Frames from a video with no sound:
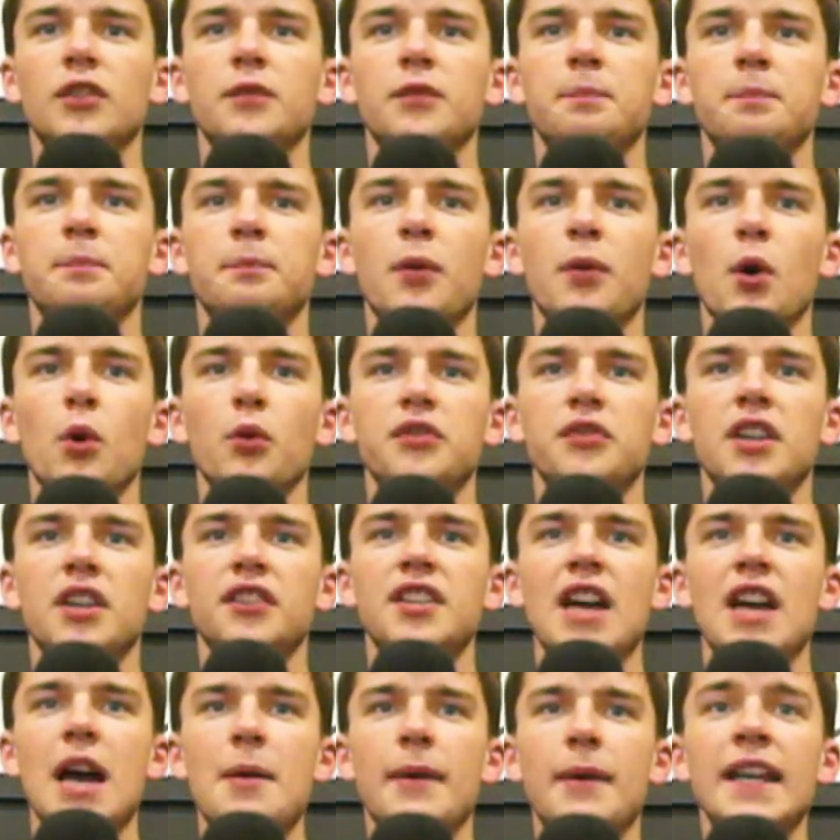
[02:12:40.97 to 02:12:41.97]
pulls the
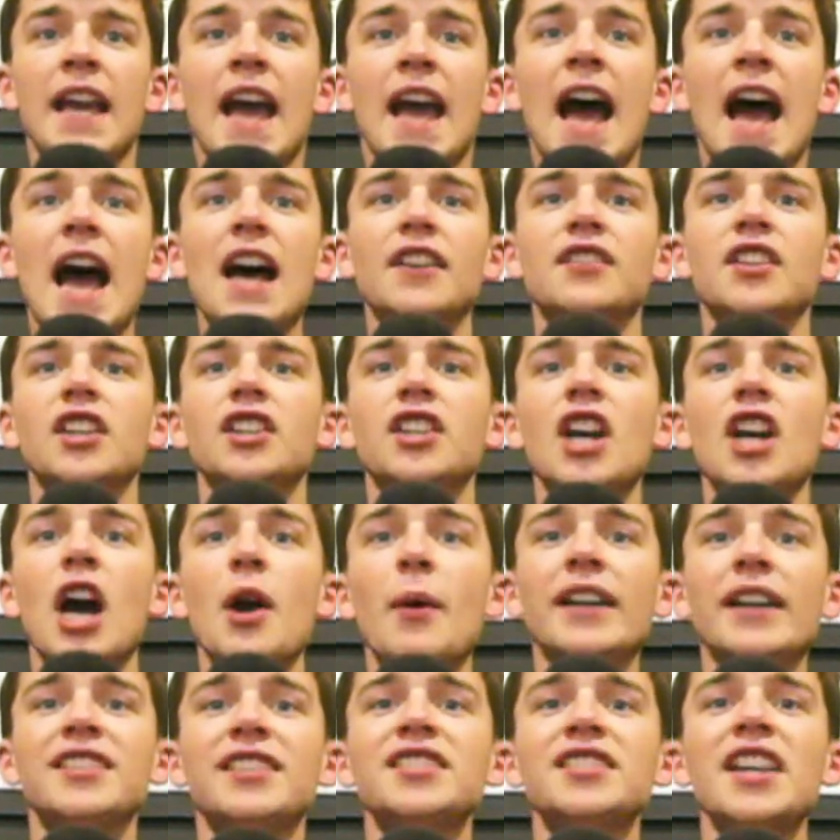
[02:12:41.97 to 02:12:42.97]
dummy. Has a go.
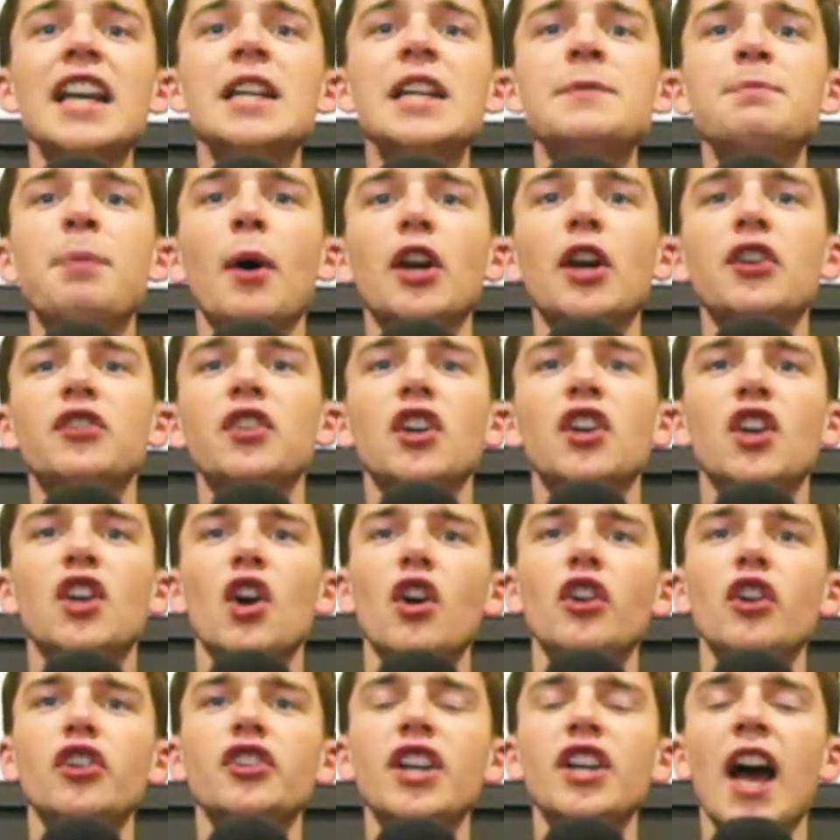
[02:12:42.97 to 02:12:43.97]
It's saved by
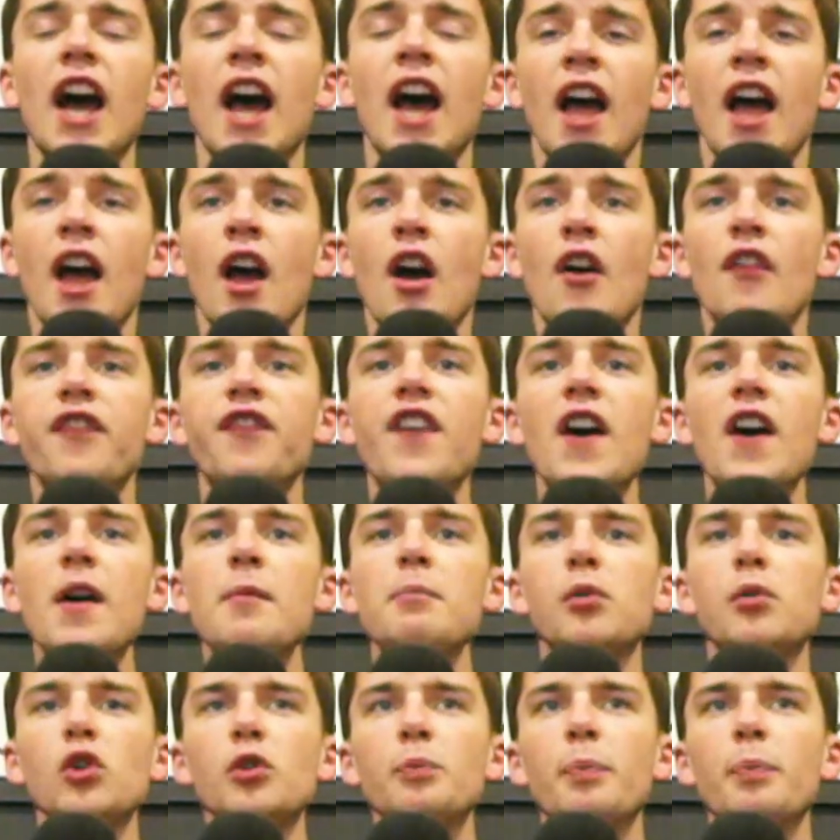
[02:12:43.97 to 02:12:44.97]
Strakosha.
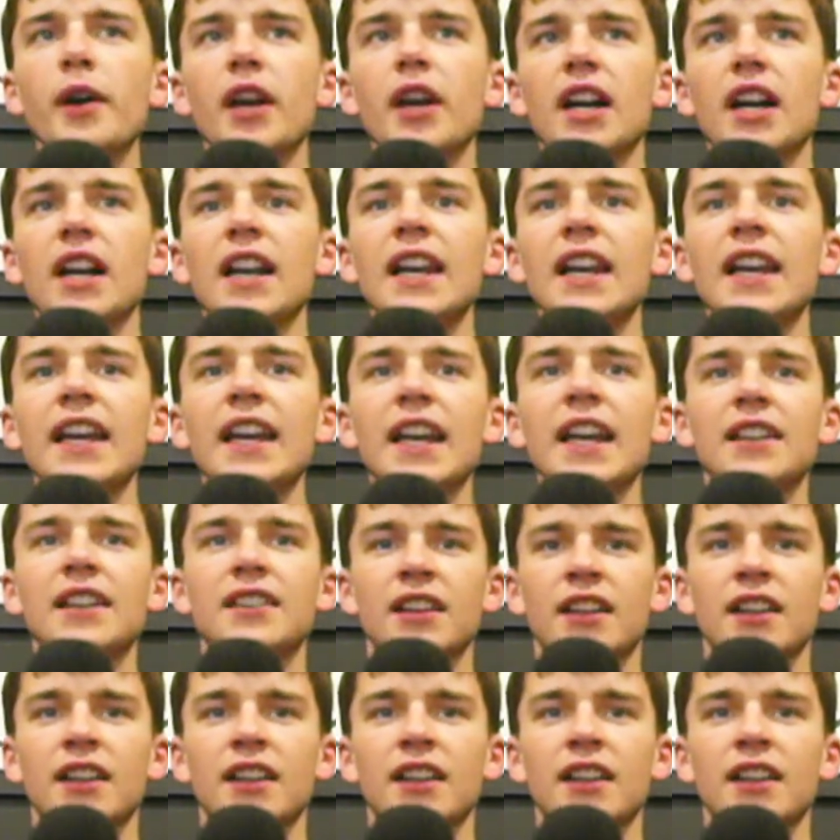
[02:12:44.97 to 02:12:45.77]
Fumbled but cleared.